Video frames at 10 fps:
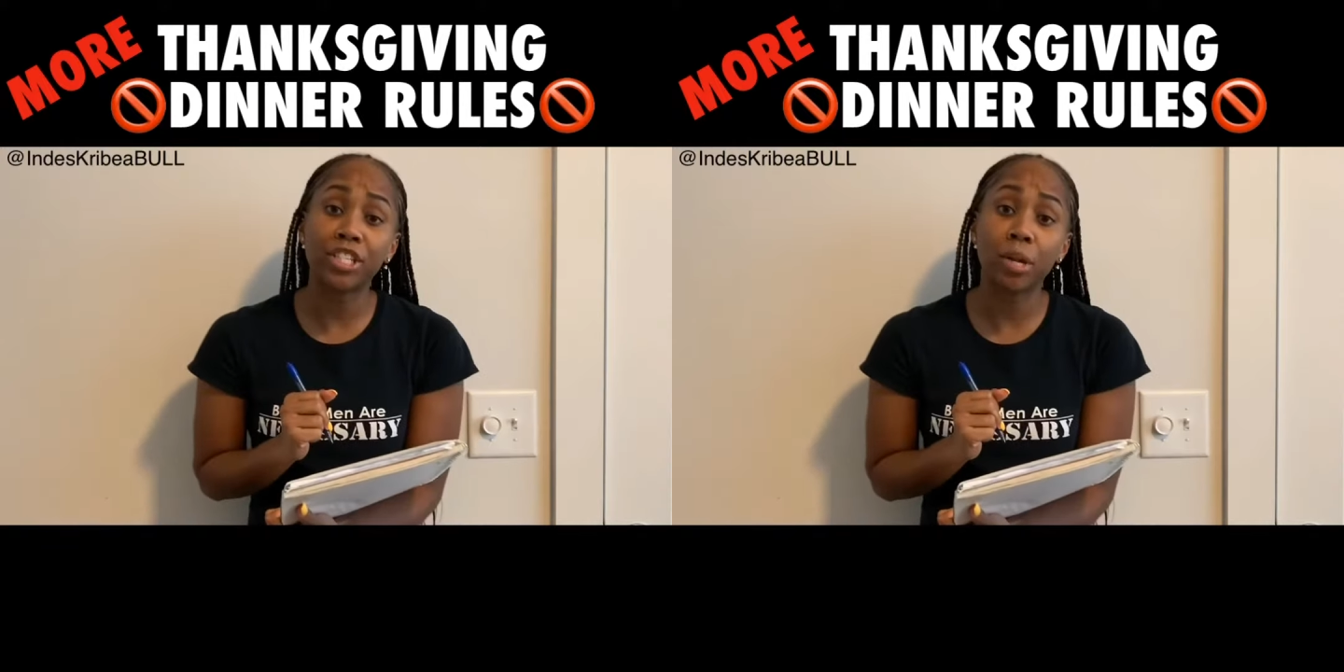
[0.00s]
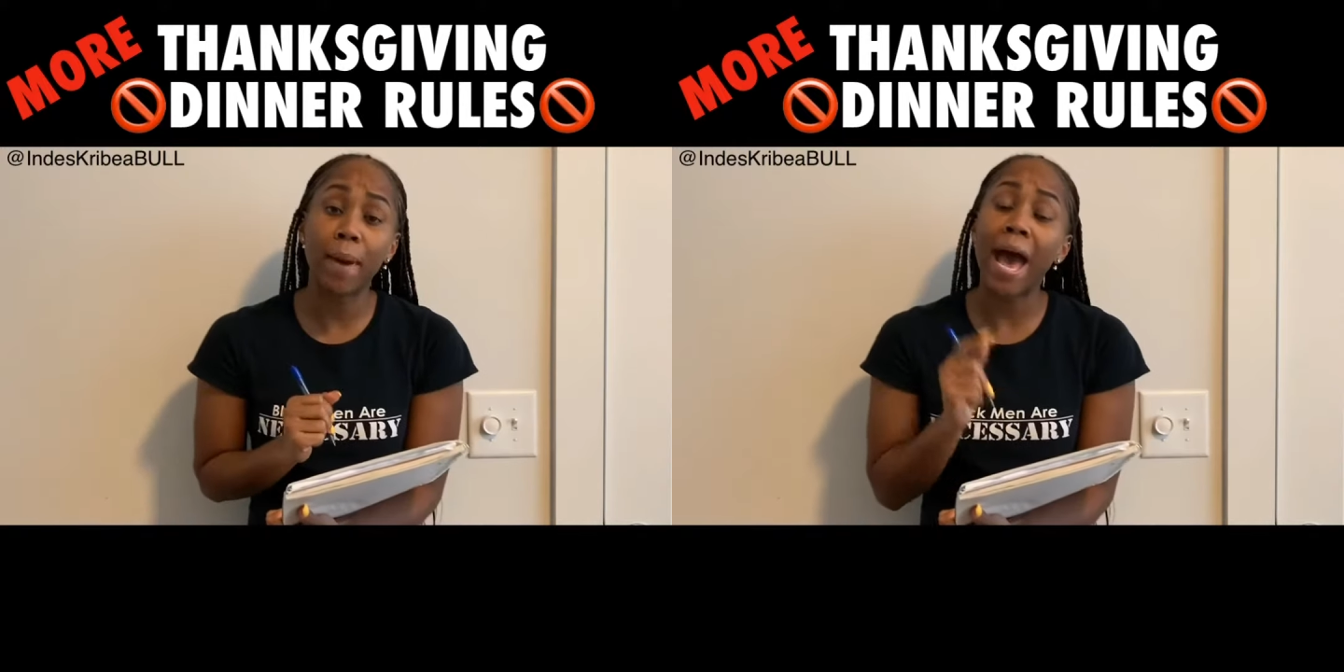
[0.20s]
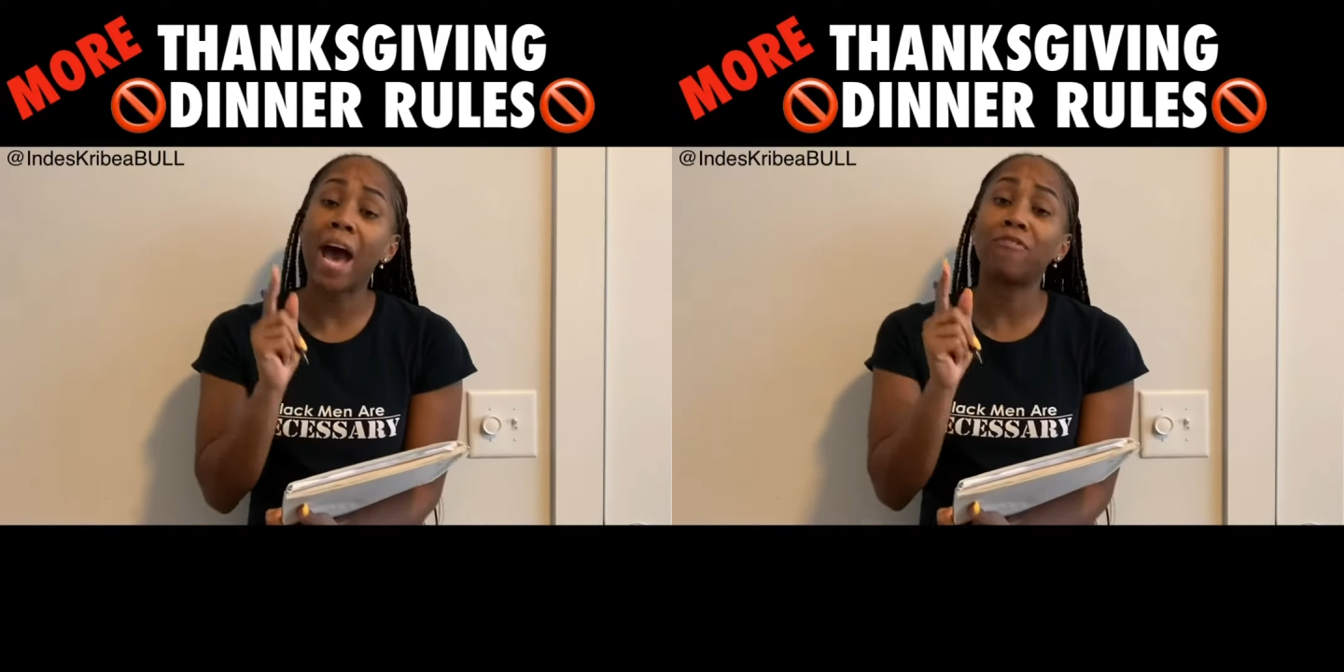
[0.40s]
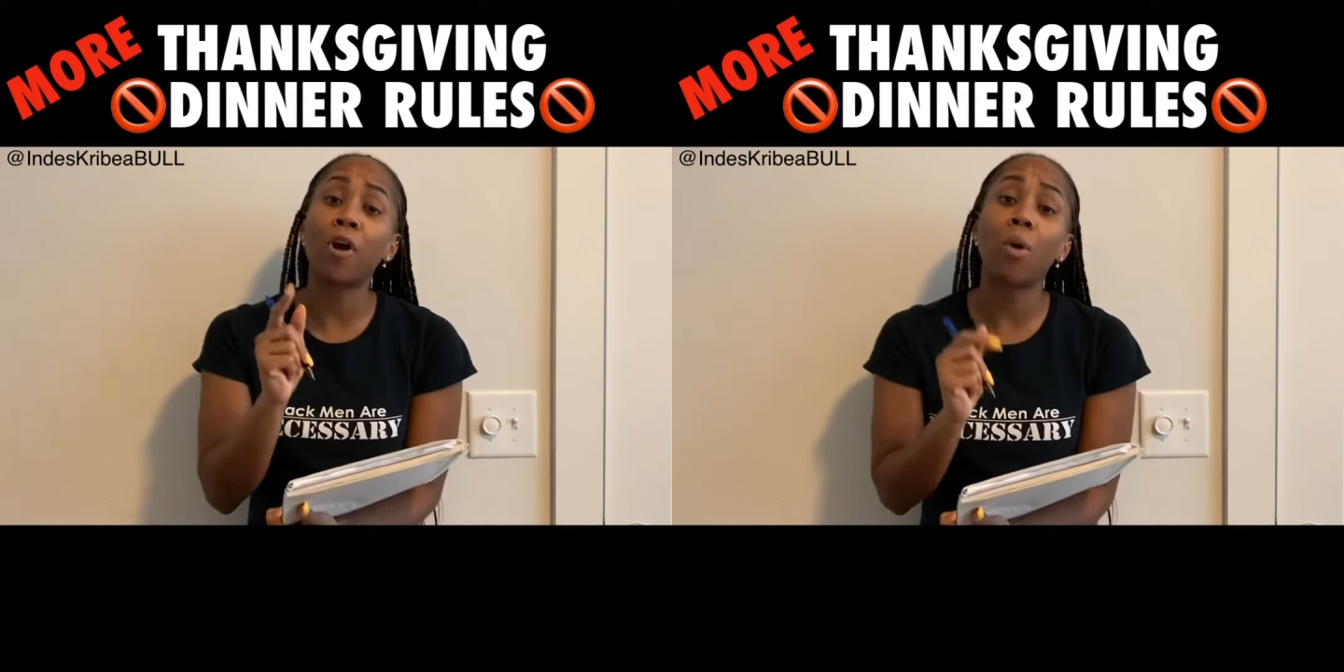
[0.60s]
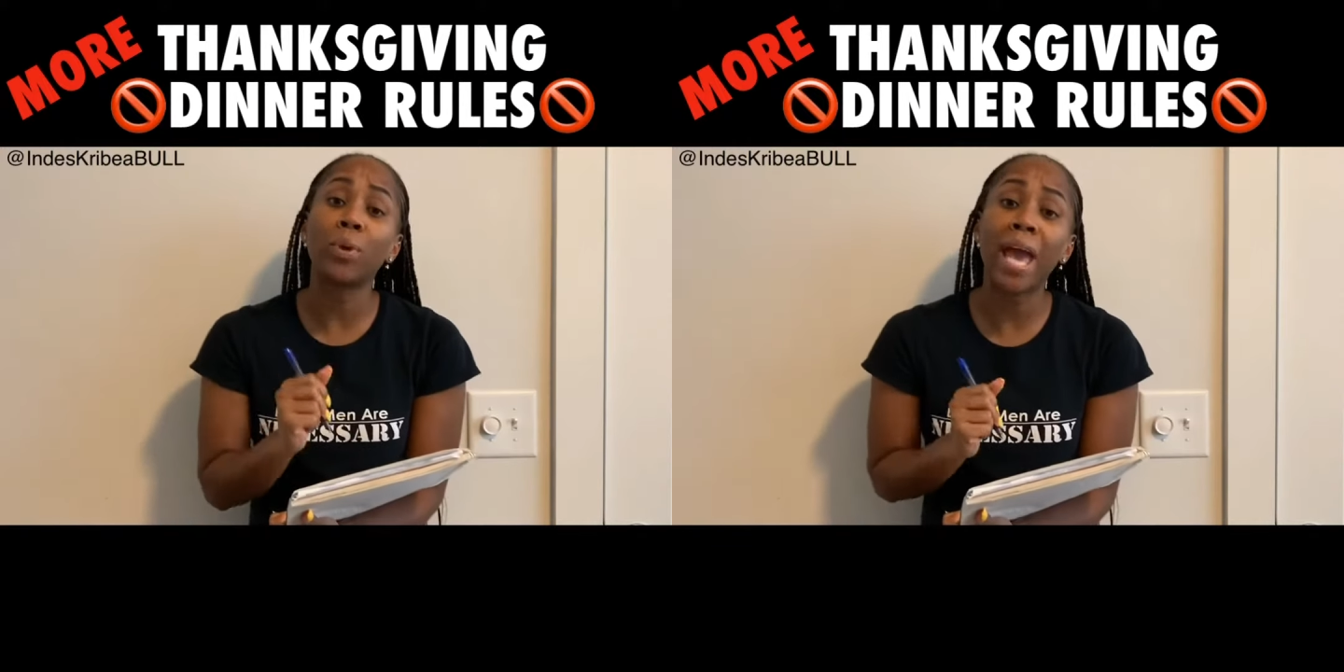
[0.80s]
about how
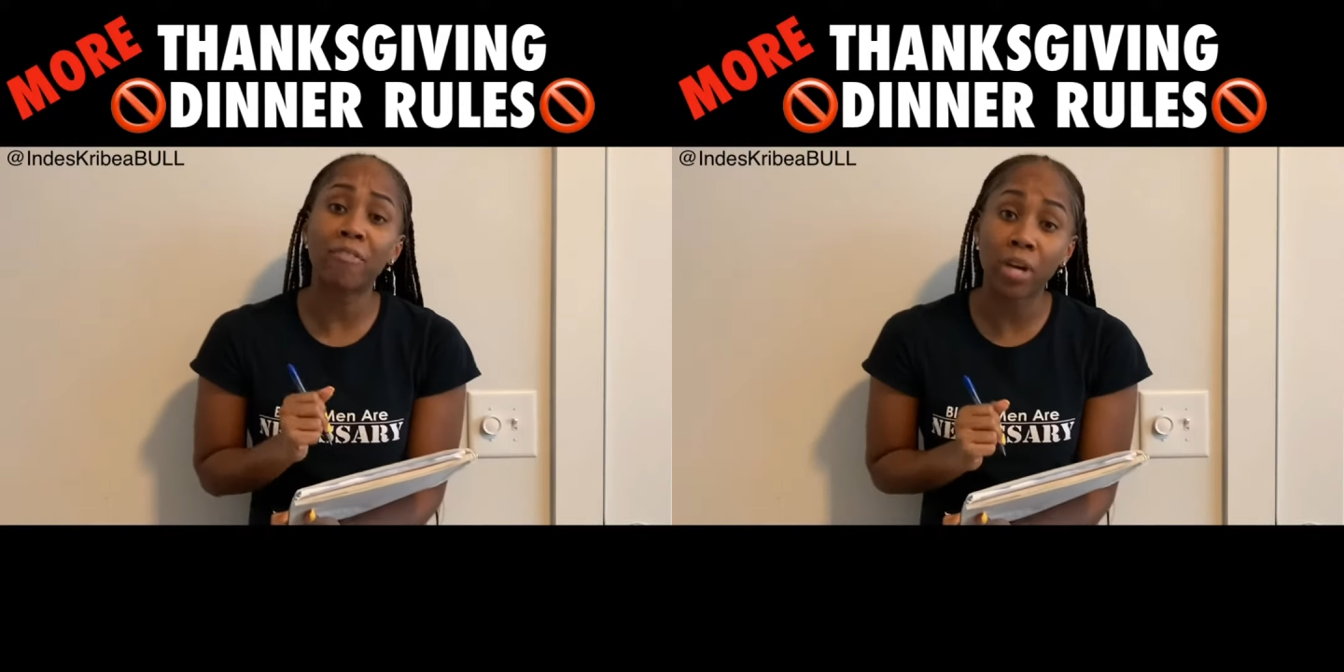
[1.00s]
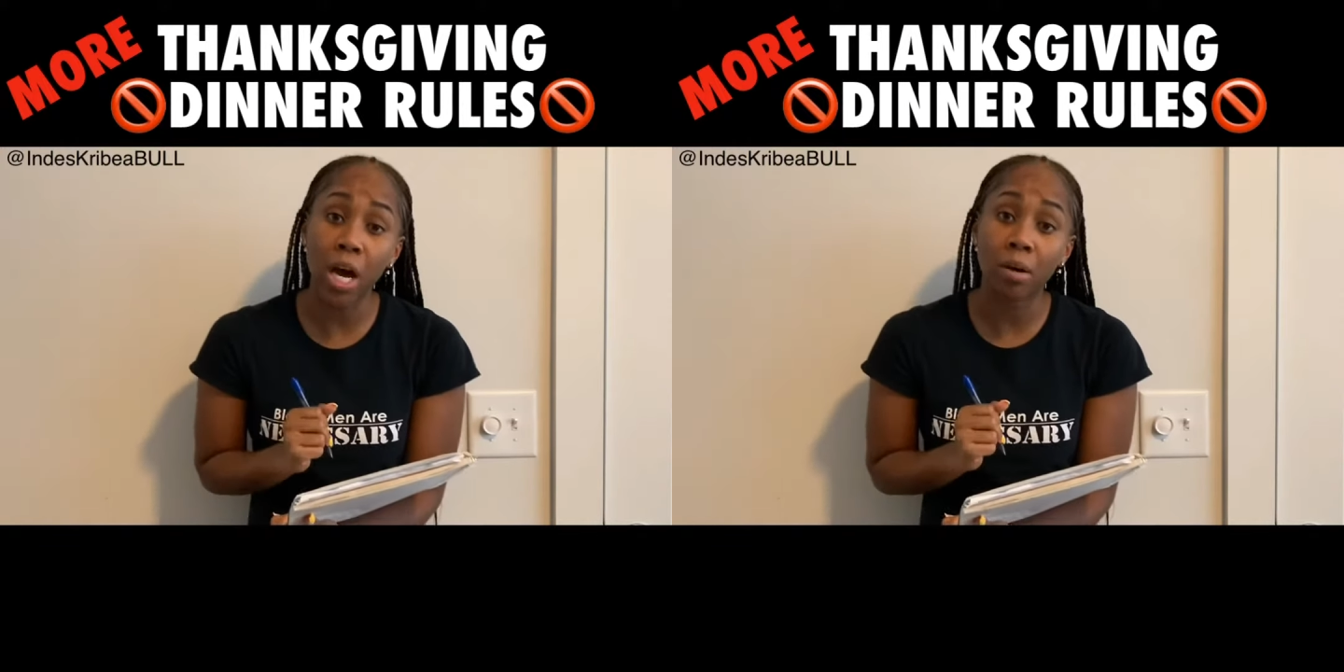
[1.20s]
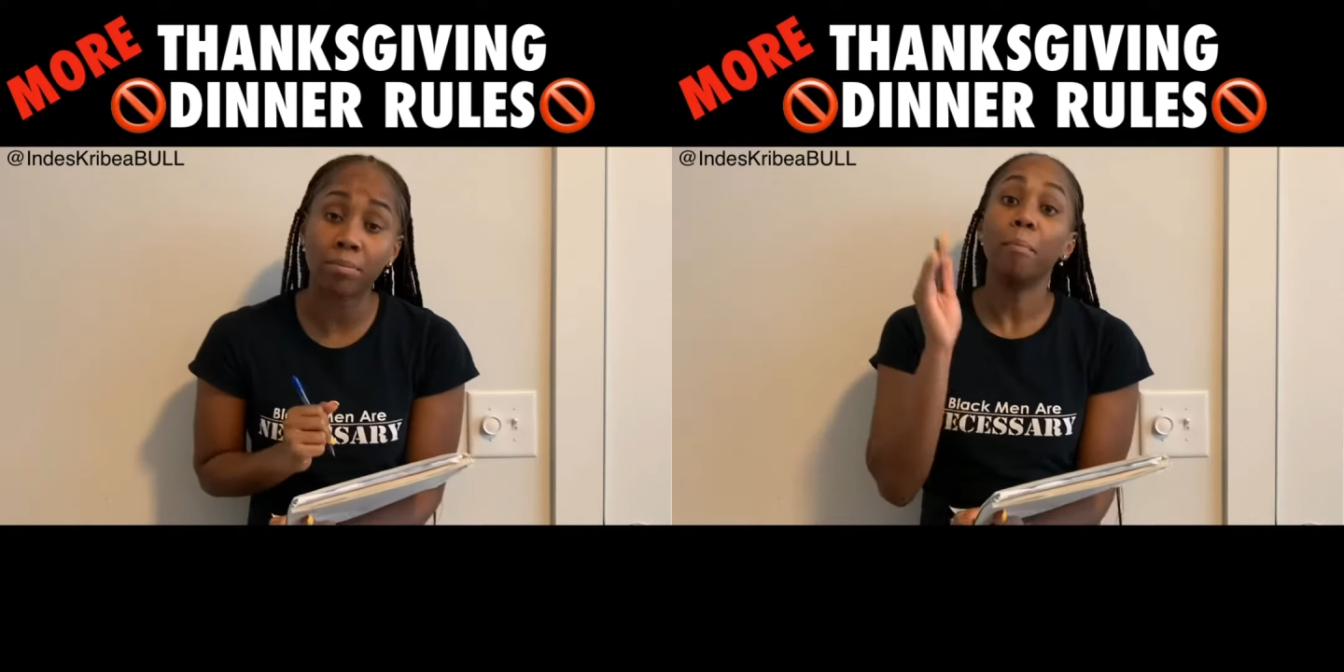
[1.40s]
far we have come.